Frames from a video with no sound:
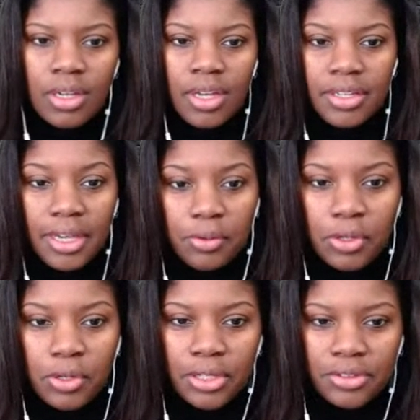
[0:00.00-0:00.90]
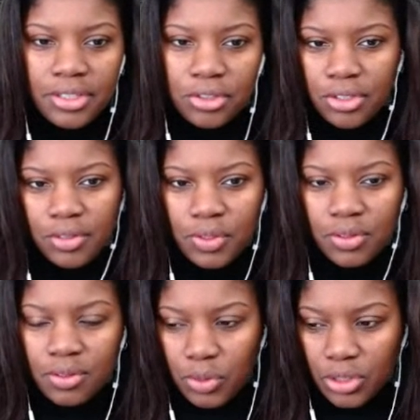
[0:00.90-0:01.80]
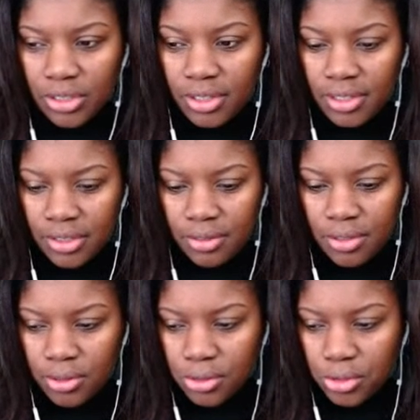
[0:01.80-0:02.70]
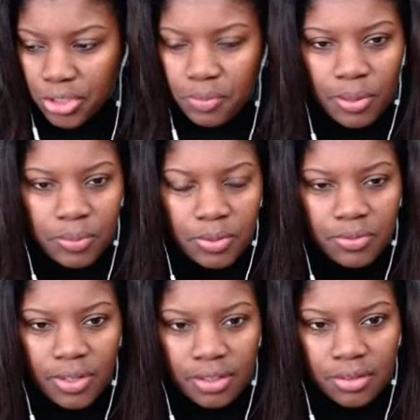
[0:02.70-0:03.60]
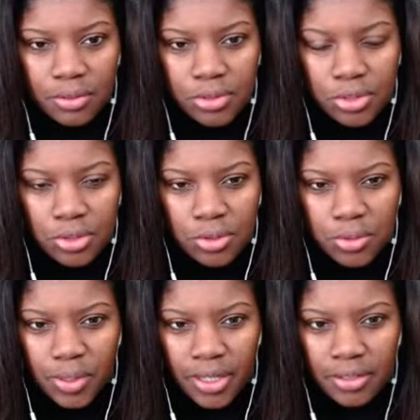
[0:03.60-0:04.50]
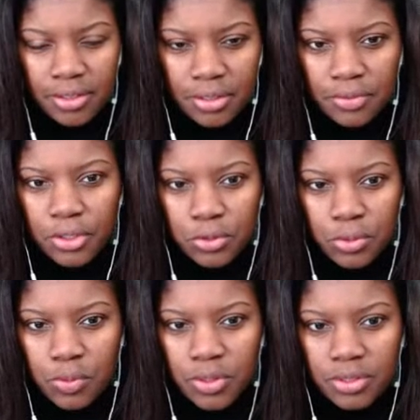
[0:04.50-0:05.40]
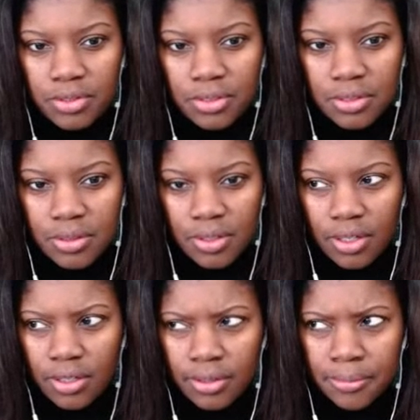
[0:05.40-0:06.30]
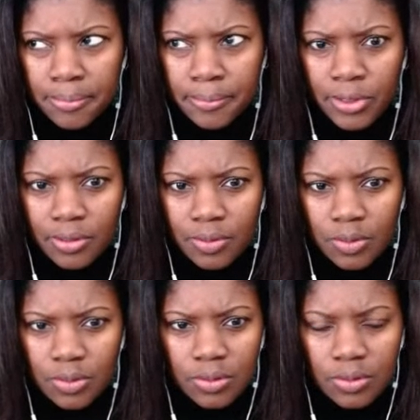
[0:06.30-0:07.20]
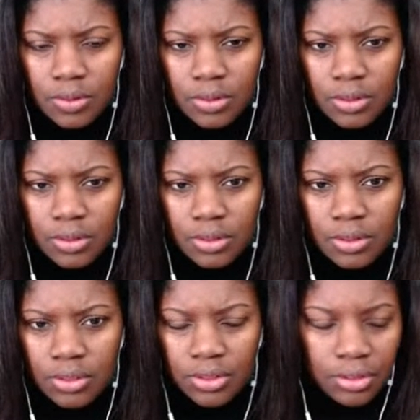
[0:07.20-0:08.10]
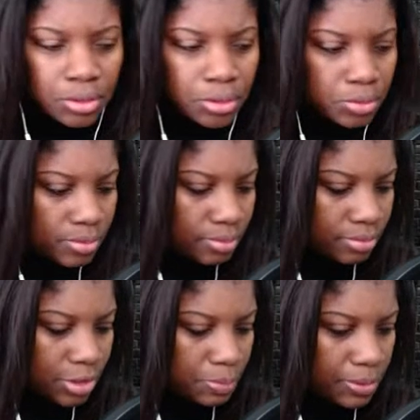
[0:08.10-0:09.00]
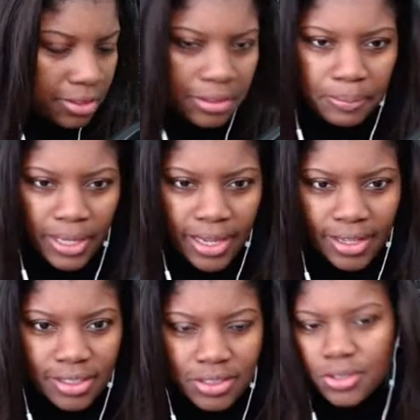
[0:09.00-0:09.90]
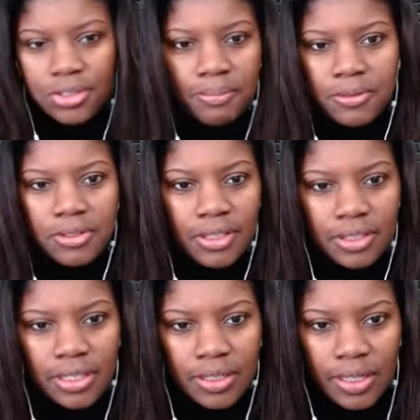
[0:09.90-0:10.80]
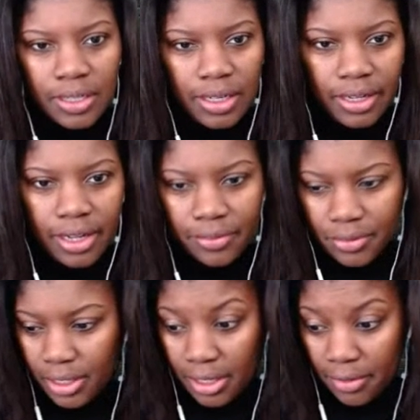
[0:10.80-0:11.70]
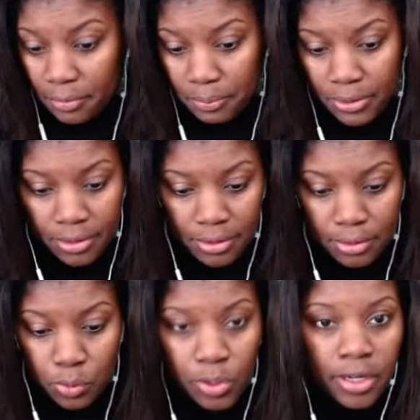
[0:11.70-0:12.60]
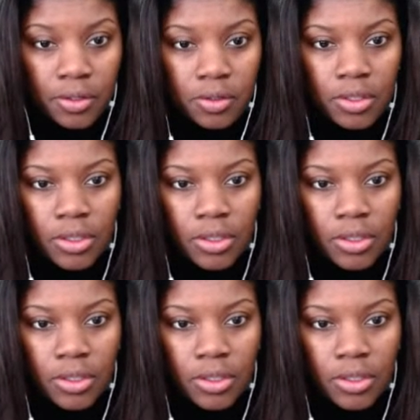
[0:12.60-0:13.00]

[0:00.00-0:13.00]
Yeah, well, I think you can even I think at the dollar store you can probably find those too, right? The individual ones, in the little Splenda packs or something like that. I haven't been in a while.